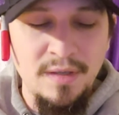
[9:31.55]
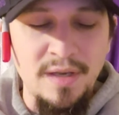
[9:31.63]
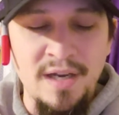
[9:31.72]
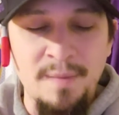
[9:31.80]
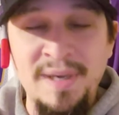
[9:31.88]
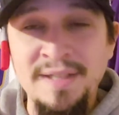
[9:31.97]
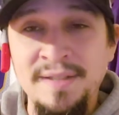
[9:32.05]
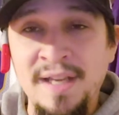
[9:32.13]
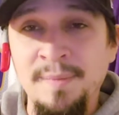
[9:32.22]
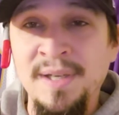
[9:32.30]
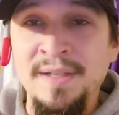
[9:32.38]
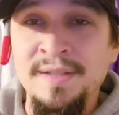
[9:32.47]
My
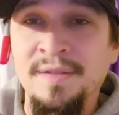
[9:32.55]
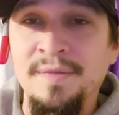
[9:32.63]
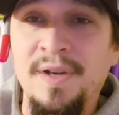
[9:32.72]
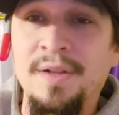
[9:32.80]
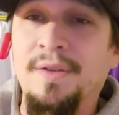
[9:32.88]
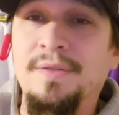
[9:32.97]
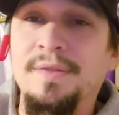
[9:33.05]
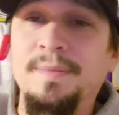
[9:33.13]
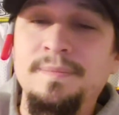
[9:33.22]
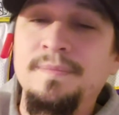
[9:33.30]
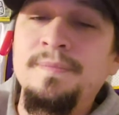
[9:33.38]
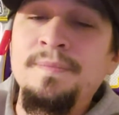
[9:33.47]
statement is as follows.
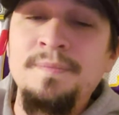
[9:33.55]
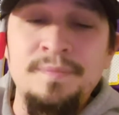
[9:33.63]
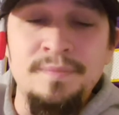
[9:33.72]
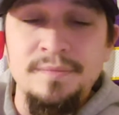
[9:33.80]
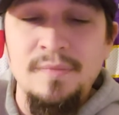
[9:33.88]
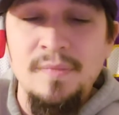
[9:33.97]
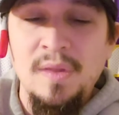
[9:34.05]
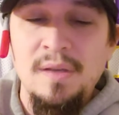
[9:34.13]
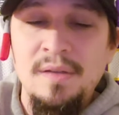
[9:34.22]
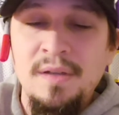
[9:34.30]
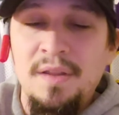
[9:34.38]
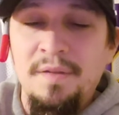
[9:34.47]
The
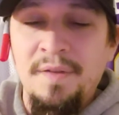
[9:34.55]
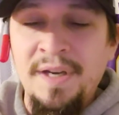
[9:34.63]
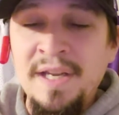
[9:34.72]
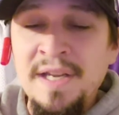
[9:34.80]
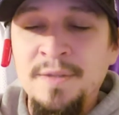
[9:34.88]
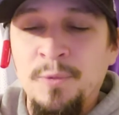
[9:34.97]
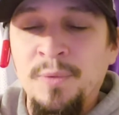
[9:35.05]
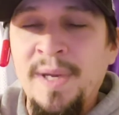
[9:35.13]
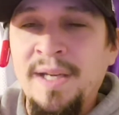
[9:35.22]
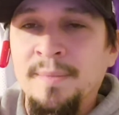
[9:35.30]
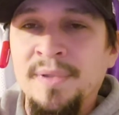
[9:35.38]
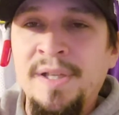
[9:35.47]
Vikings will
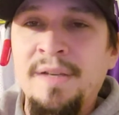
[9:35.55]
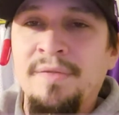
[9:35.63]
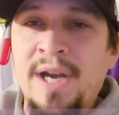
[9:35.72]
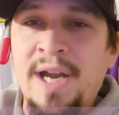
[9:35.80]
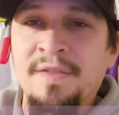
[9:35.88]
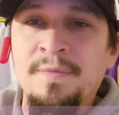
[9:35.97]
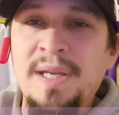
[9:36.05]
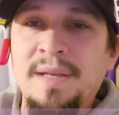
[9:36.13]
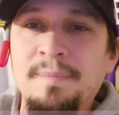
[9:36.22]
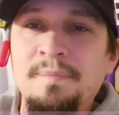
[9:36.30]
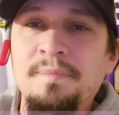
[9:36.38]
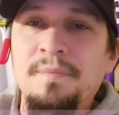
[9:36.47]
make a believer out of
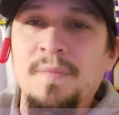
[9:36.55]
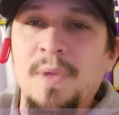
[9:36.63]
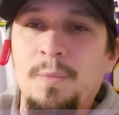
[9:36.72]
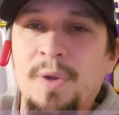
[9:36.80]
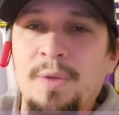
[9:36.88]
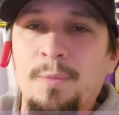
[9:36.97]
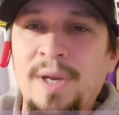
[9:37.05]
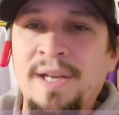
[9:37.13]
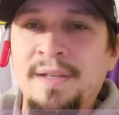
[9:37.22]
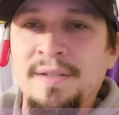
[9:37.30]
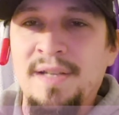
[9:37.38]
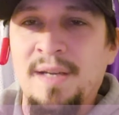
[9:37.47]
me with a
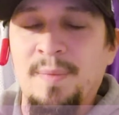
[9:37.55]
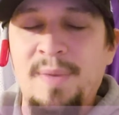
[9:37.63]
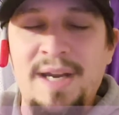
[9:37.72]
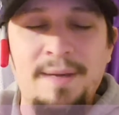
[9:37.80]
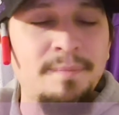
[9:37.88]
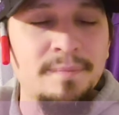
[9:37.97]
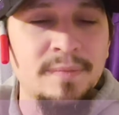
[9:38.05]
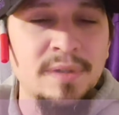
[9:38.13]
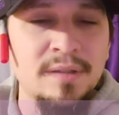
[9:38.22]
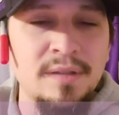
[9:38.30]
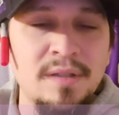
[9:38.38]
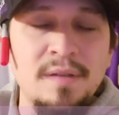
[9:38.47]
win in Tampa Bay.
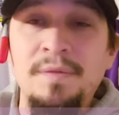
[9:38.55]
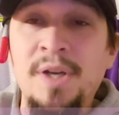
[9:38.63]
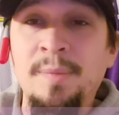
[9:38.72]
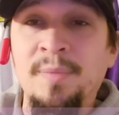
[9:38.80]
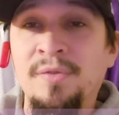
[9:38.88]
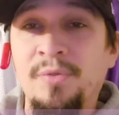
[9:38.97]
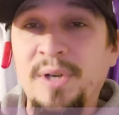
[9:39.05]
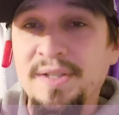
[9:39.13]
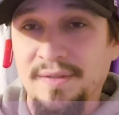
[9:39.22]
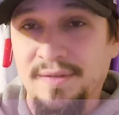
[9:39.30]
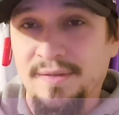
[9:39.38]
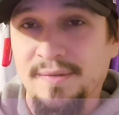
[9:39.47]
Number of
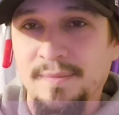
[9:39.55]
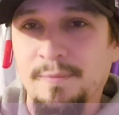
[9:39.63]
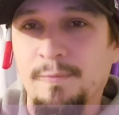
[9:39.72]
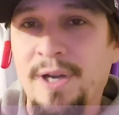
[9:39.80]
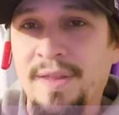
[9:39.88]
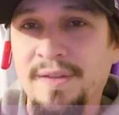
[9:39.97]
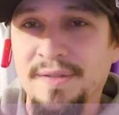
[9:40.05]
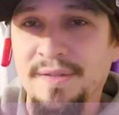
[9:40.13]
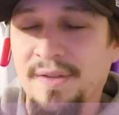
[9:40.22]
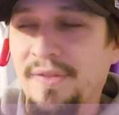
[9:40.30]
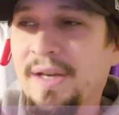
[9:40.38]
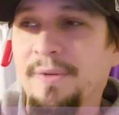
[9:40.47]
reasons why this is
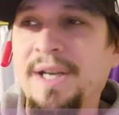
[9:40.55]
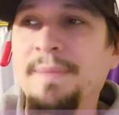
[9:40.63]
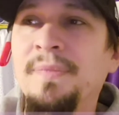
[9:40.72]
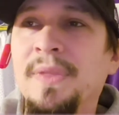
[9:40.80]
a thing, right?